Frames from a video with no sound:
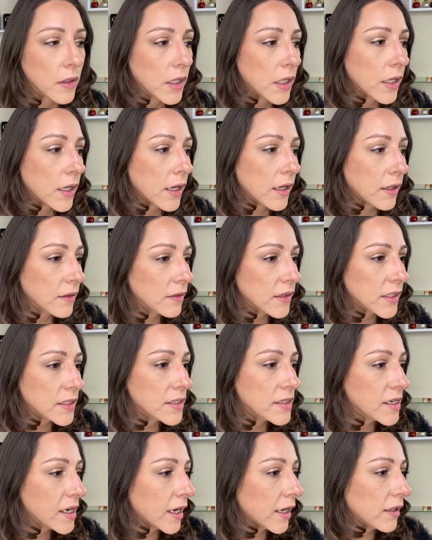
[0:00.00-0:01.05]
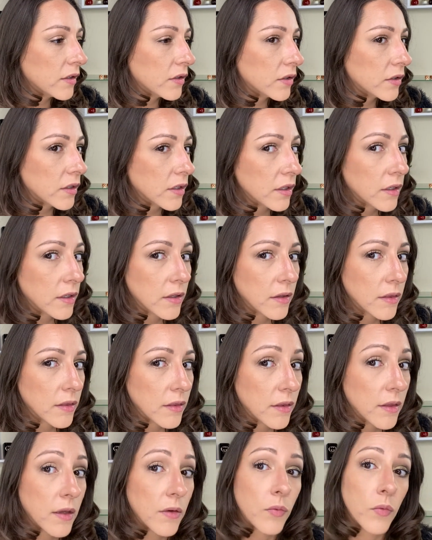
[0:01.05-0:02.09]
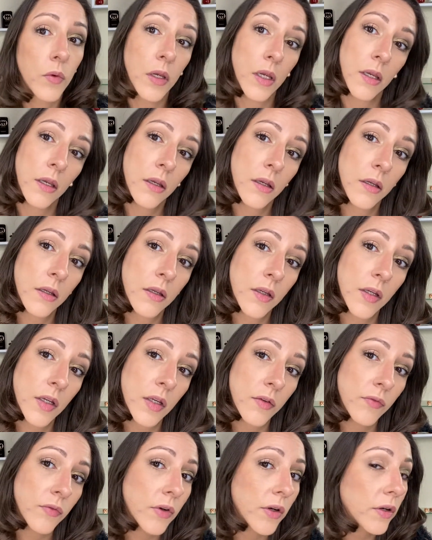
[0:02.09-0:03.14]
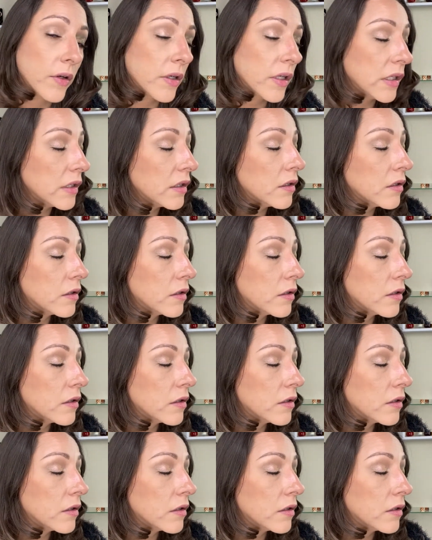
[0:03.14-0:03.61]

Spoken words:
and the day look that we converted